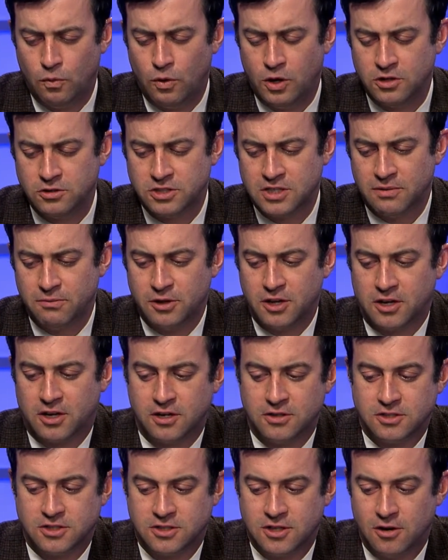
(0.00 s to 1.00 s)
What are some of
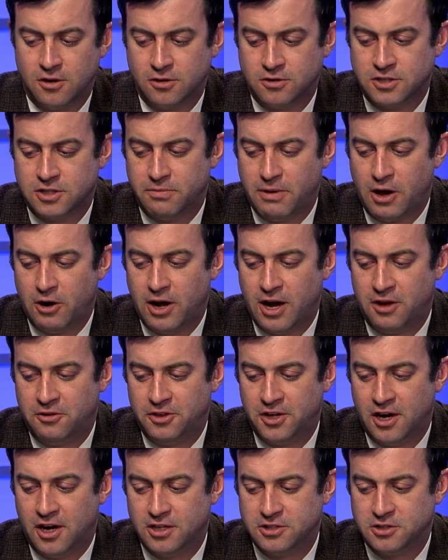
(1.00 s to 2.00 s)
the concerns about
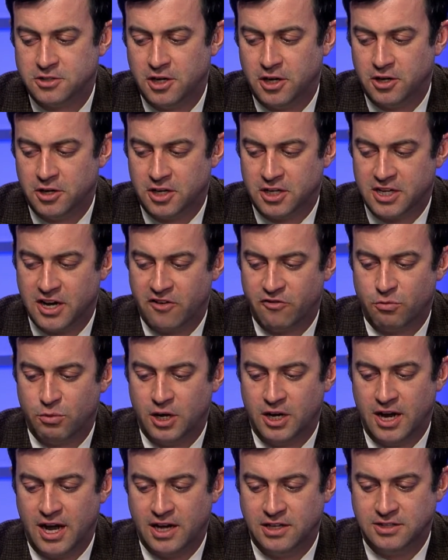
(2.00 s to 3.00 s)
how the Australian
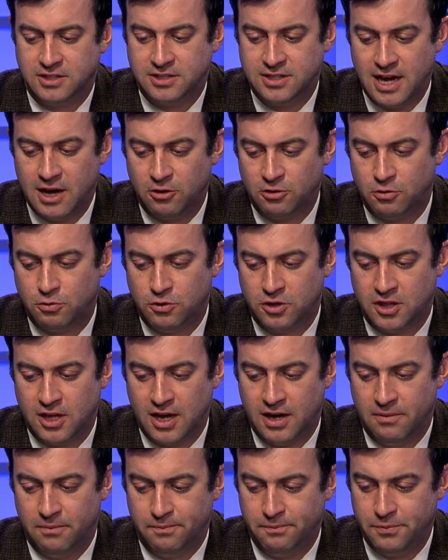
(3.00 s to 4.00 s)
government has dealt with
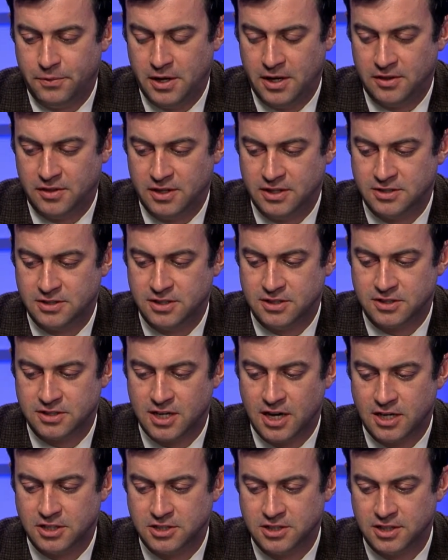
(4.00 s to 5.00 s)
them in these
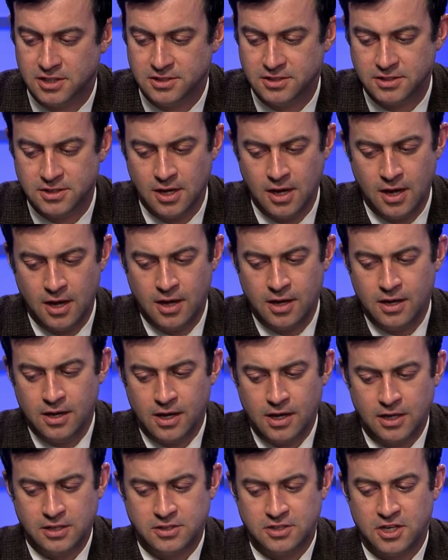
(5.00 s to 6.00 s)
discussions?
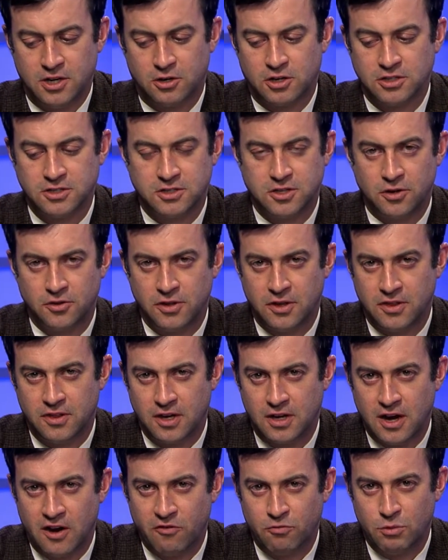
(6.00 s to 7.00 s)
is there concern that
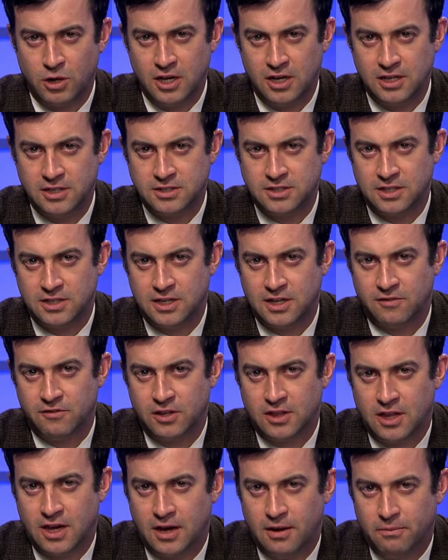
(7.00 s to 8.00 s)
the government isn't
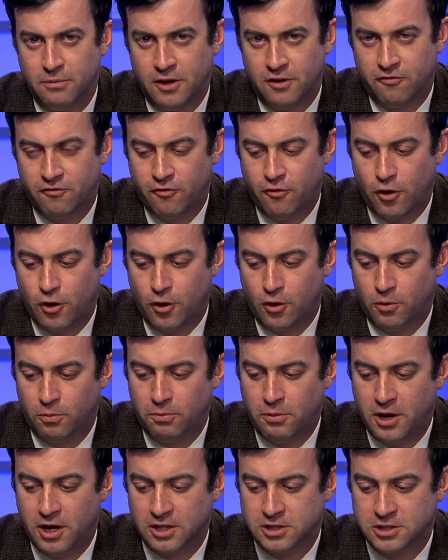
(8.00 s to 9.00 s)
giving them the
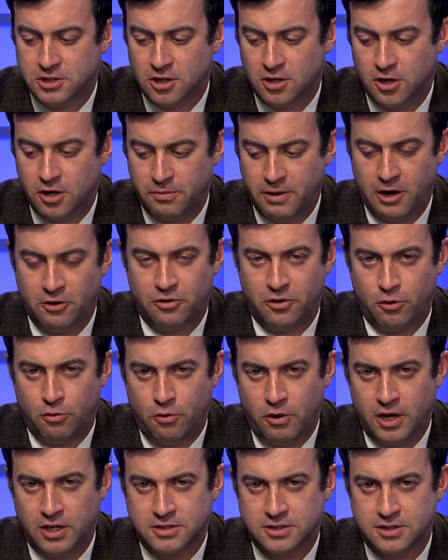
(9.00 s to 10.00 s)
full picture about
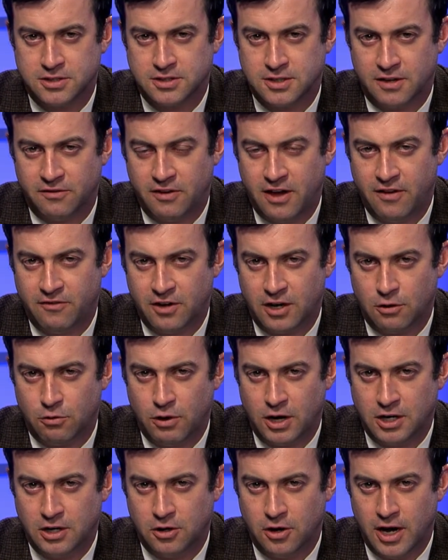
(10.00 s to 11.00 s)
the risks of having
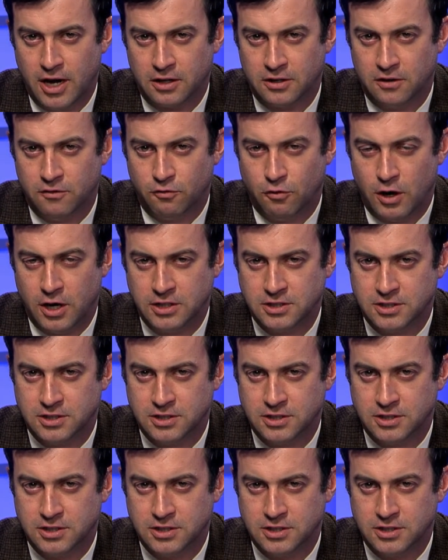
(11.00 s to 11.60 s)
a radioactive